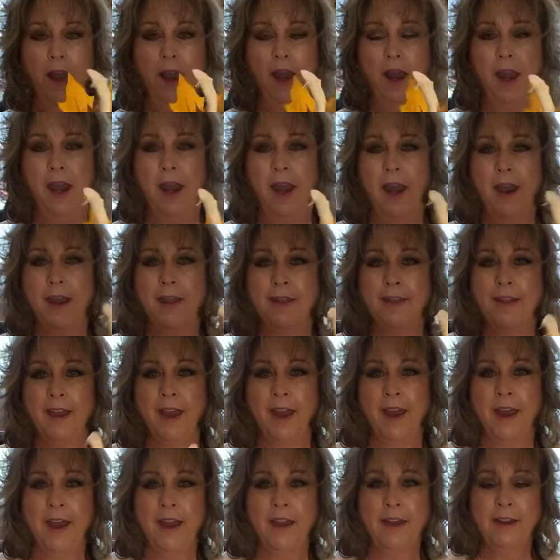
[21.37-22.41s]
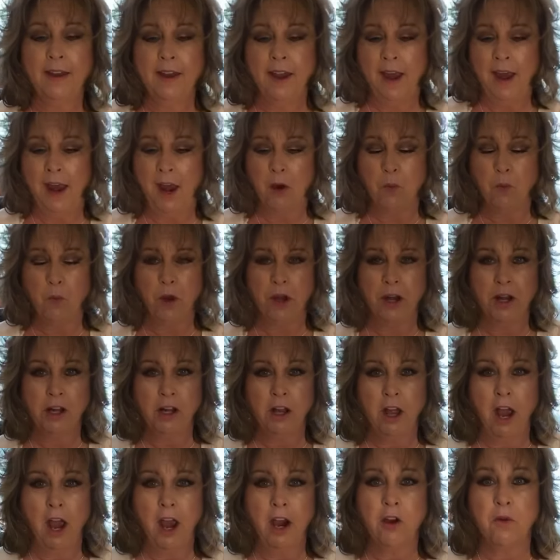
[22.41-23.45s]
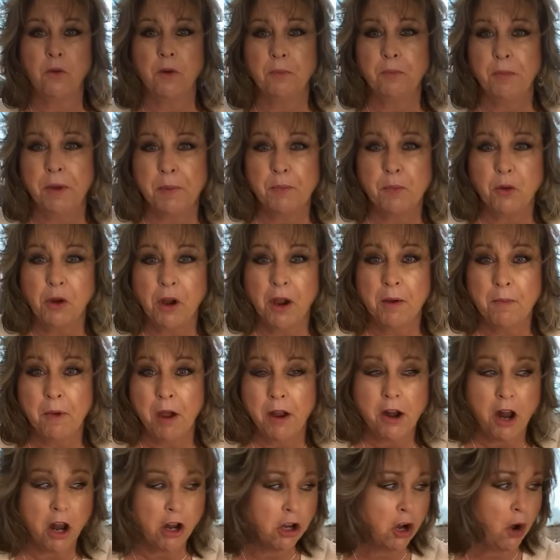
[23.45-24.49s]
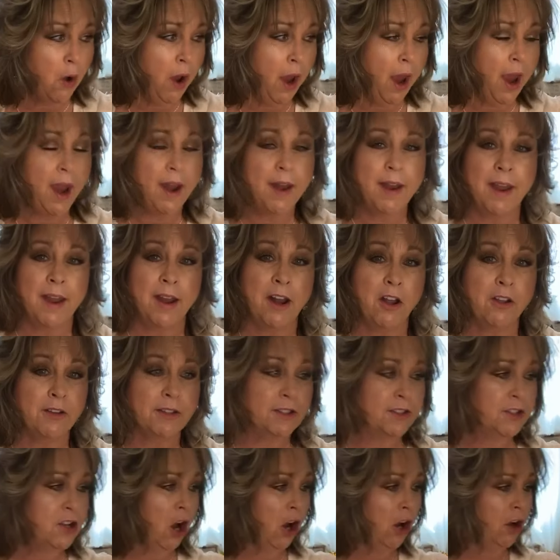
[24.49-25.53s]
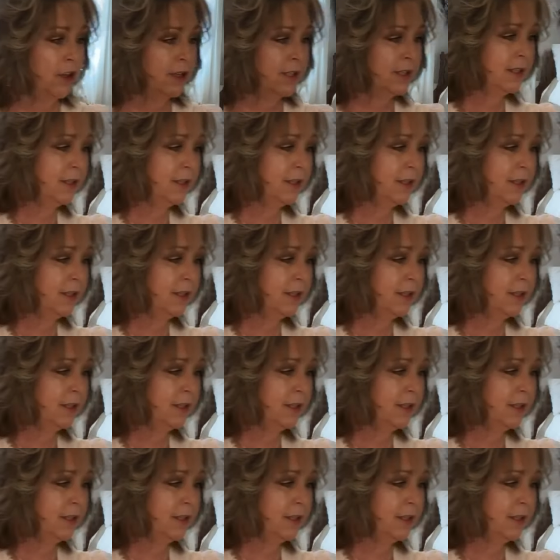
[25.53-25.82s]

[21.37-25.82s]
And then at 1 o'clock when people come on, I'll go ahead and I'll start